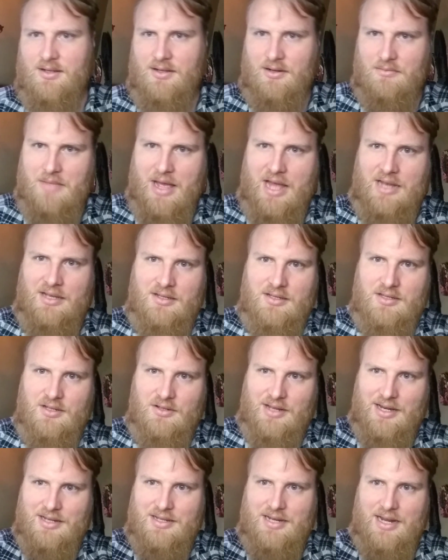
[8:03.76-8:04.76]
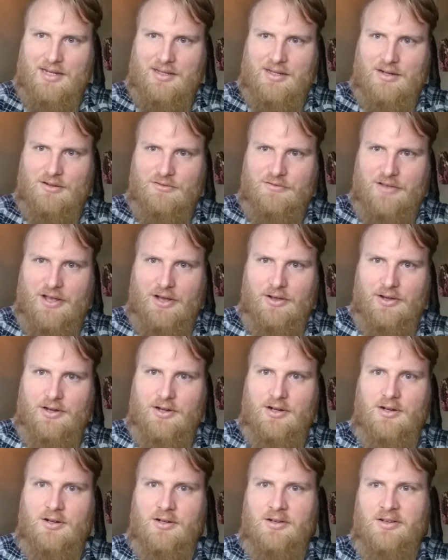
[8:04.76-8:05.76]
they're men, so they take their
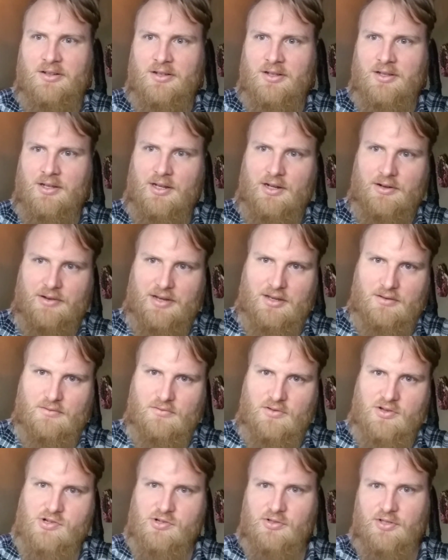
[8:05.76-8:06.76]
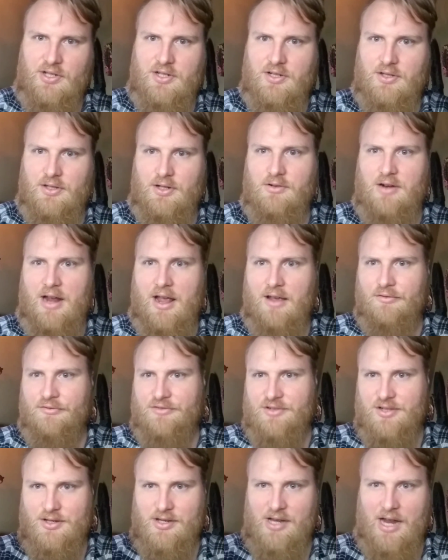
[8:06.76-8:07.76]
failure individually to the grave.
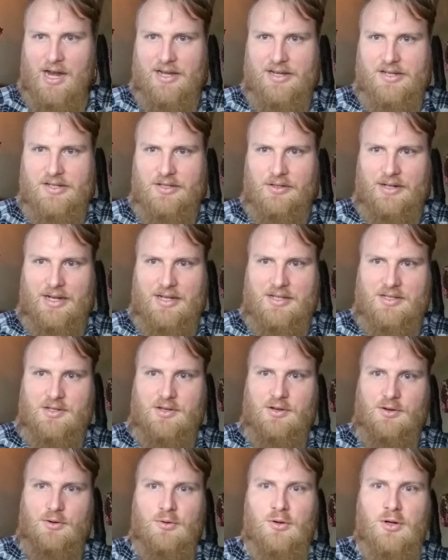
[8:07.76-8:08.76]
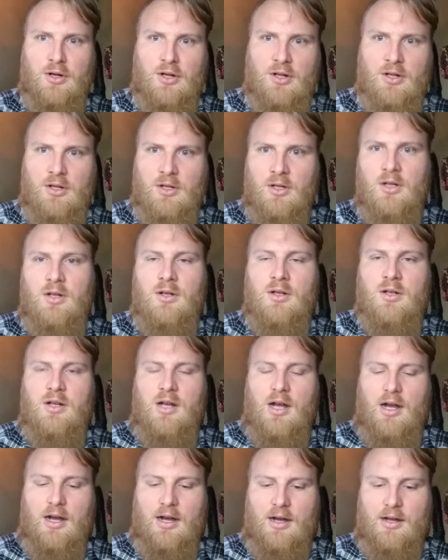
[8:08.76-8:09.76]
Society still gets to
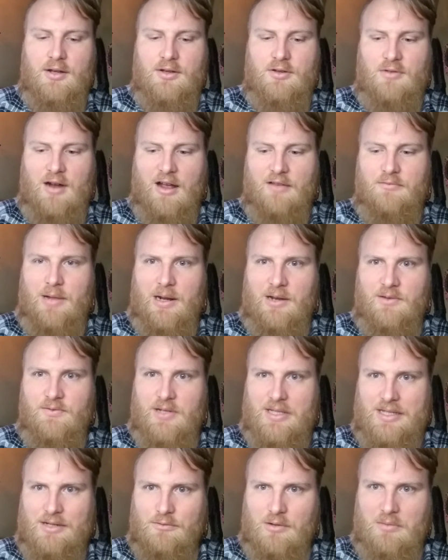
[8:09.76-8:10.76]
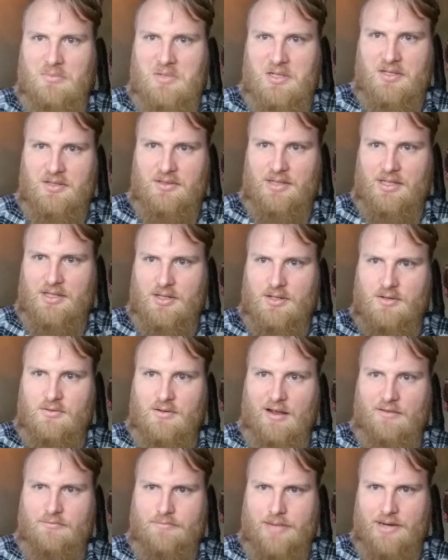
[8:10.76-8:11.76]
derive benefits, and women still get to
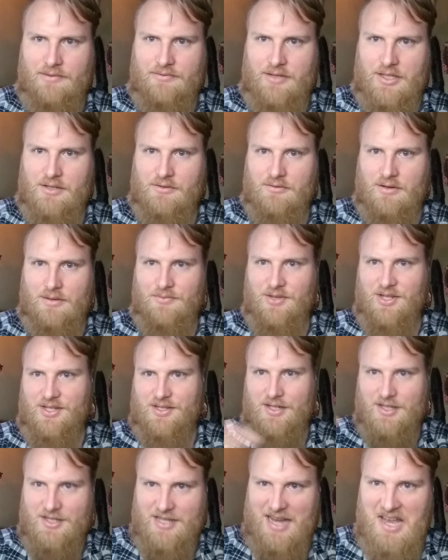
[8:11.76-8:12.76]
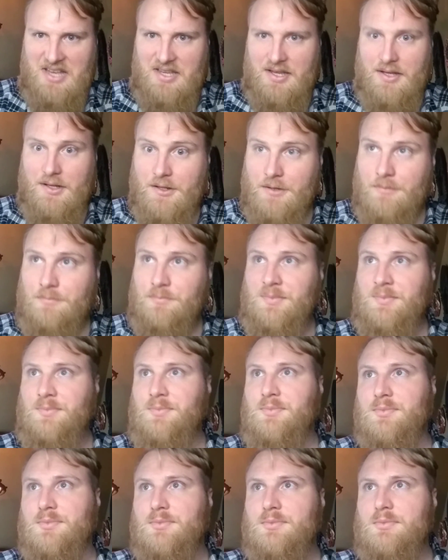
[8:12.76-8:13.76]
derive benefits from the successes.
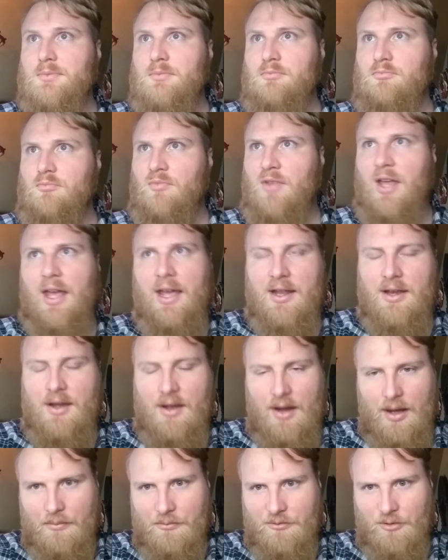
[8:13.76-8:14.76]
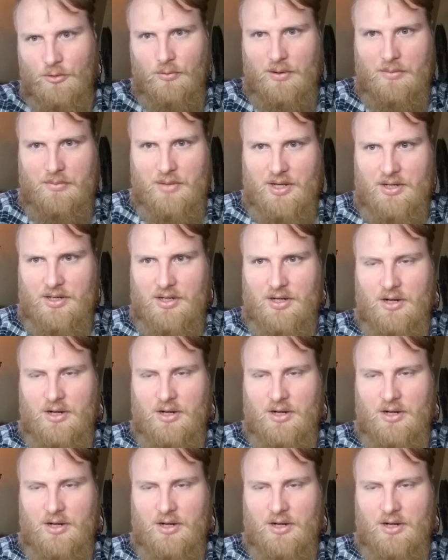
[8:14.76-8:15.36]
And for women,